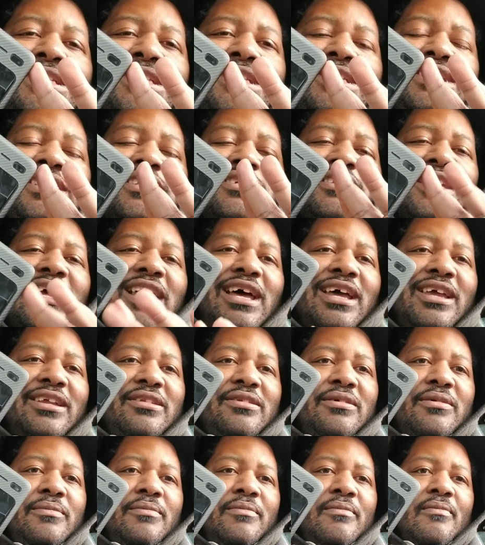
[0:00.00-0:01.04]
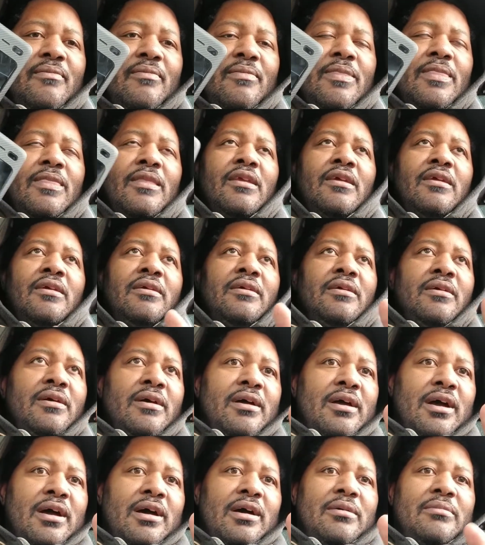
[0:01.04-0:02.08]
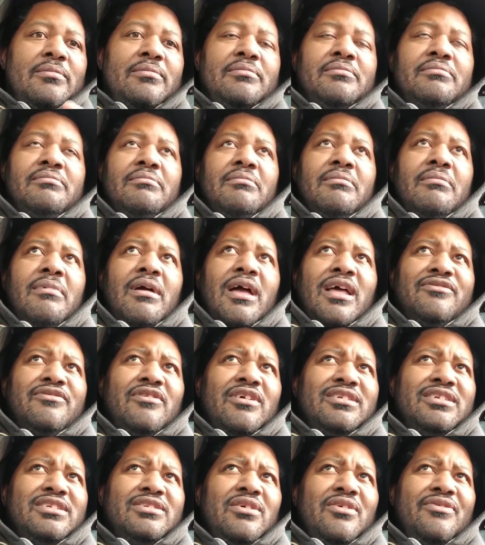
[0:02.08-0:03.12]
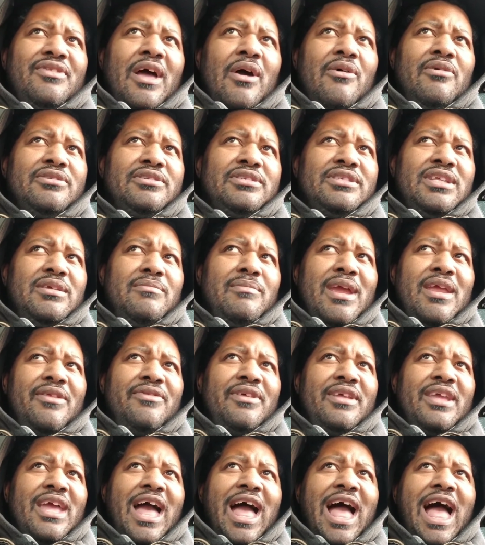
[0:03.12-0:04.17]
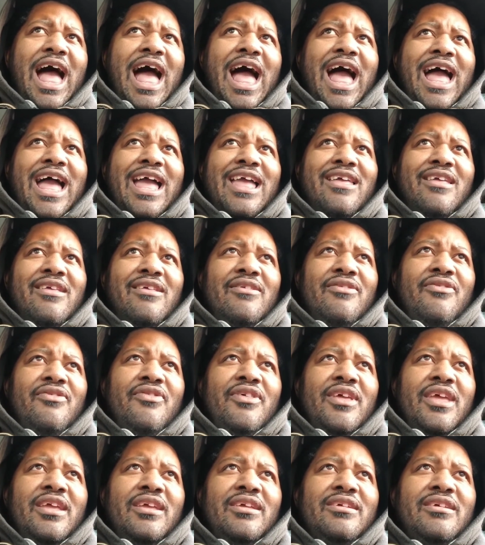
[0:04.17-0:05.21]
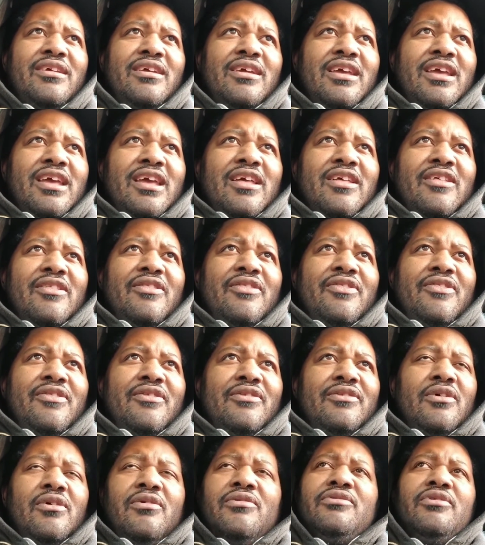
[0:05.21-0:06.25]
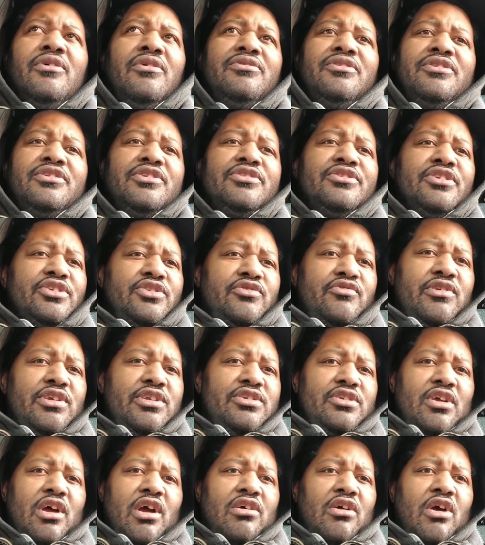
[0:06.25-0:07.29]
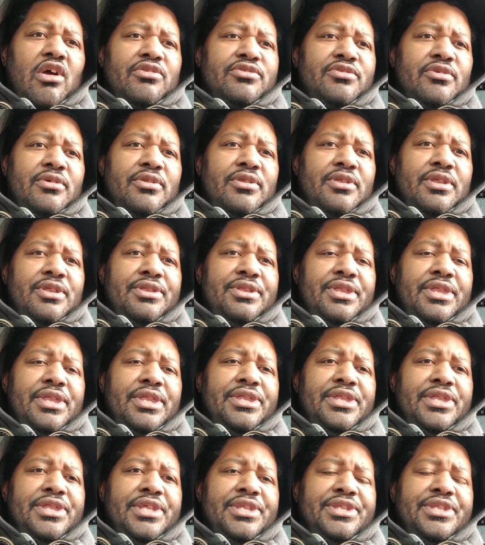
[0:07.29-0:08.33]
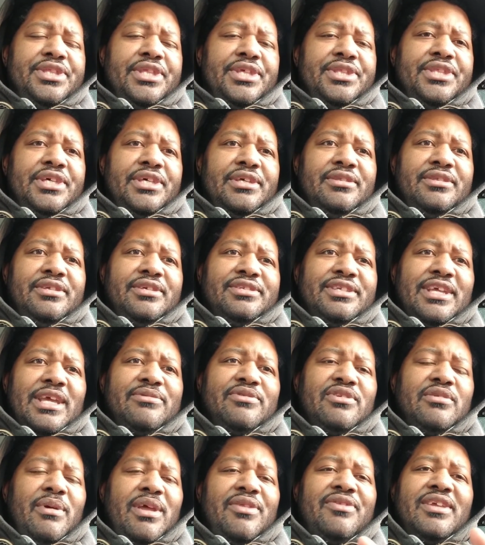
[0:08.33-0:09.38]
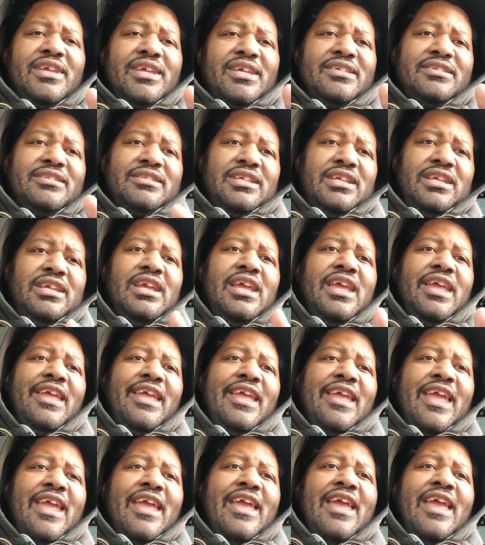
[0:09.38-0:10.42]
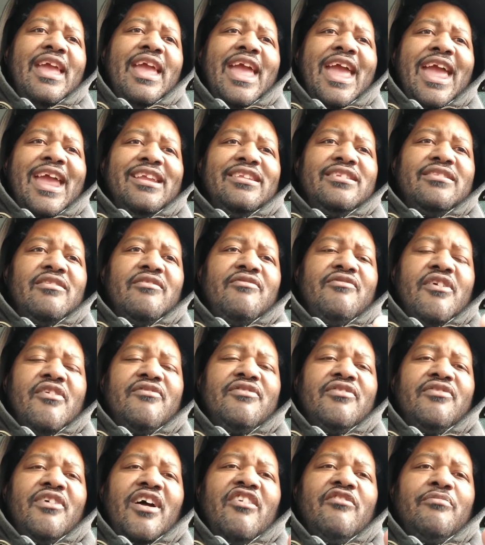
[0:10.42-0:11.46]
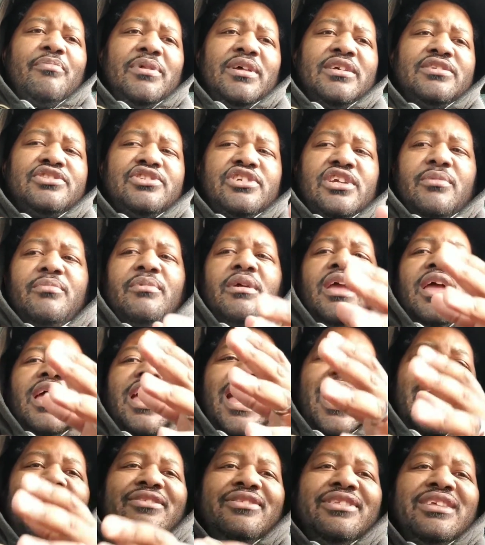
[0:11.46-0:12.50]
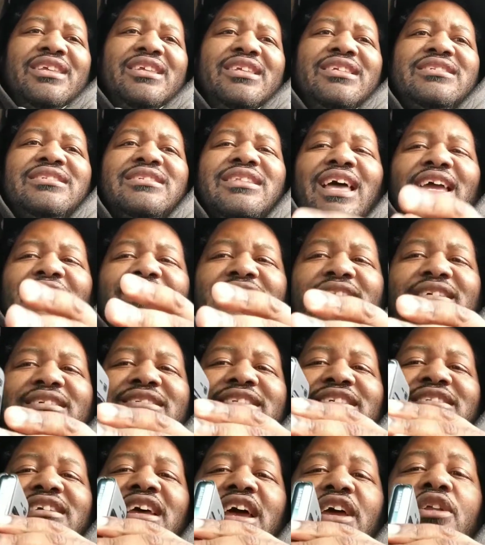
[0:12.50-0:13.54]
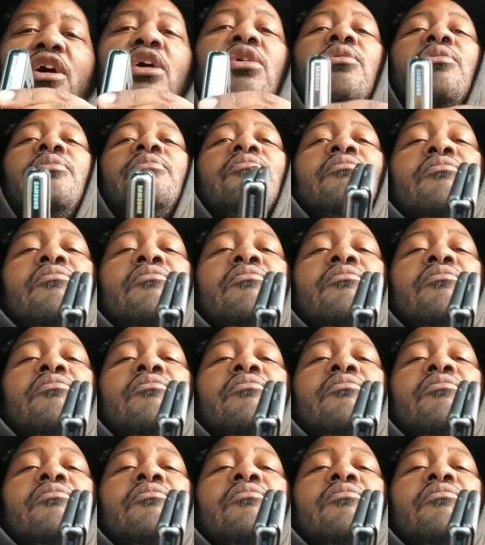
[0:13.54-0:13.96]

design. As far as I know, that was the main thing. I think the screens are also the same. So the main thing is the 855 plus chip and the slight design. Oh,